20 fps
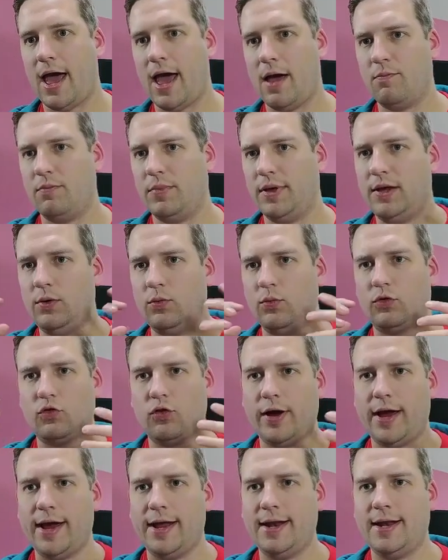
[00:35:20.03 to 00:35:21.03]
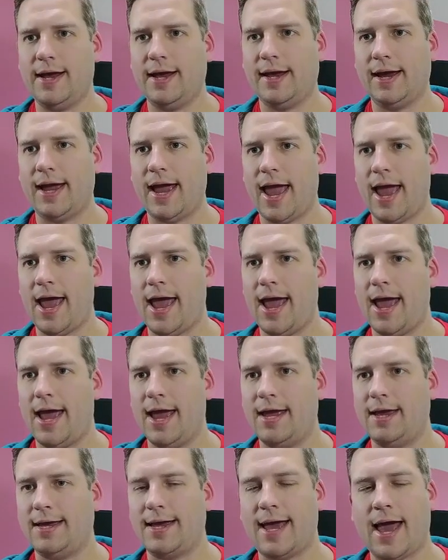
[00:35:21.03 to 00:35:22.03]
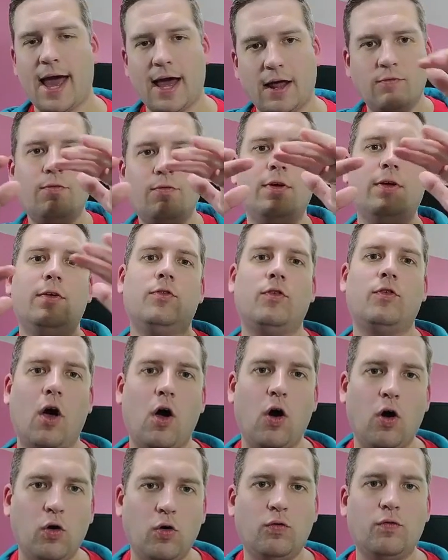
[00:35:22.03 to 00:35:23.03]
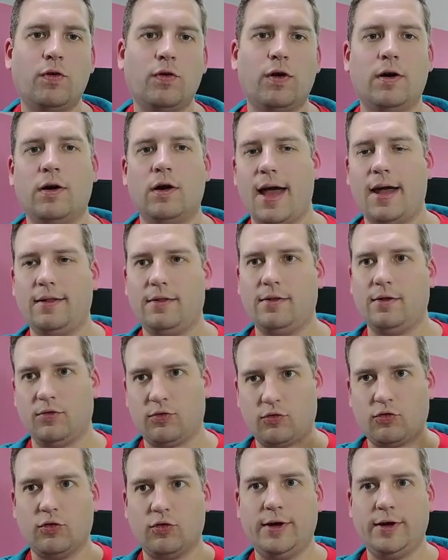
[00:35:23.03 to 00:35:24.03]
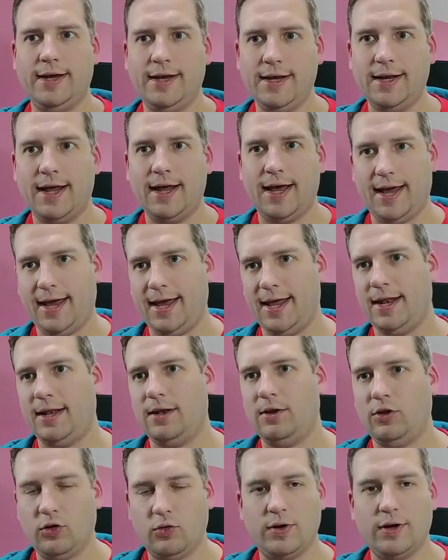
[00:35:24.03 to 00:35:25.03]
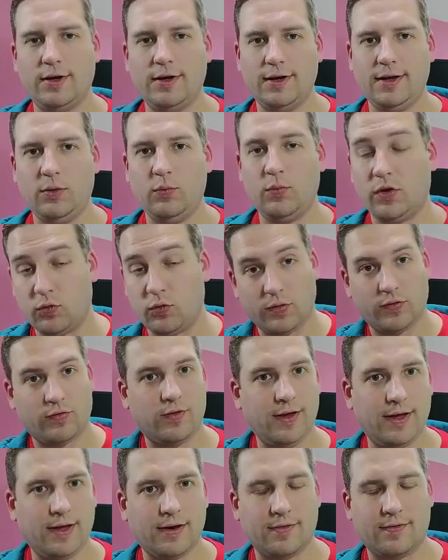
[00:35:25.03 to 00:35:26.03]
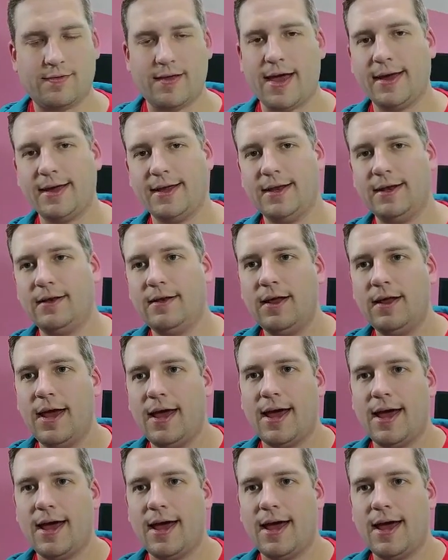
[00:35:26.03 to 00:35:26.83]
he was creating a canvas over the screen in Unity, which we'll see in a second,